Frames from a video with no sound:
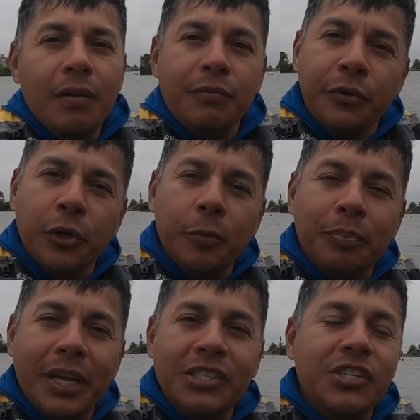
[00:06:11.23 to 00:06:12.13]
for
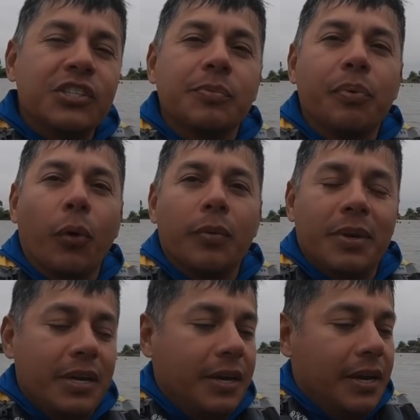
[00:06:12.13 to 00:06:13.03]
pledging to support
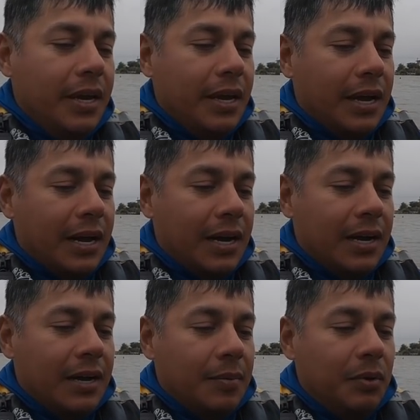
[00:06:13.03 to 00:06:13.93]
me.
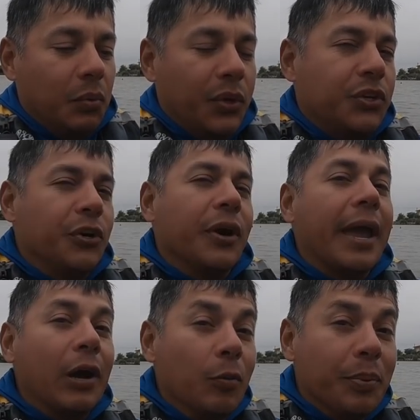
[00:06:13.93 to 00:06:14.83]
Um, with your
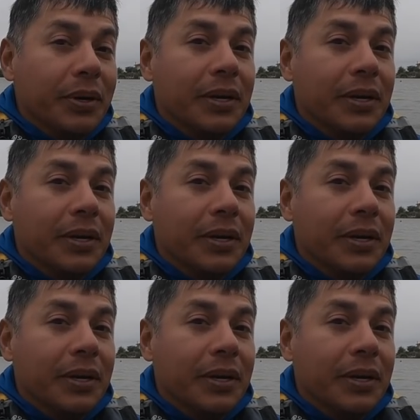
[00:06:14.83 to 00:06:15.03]
help,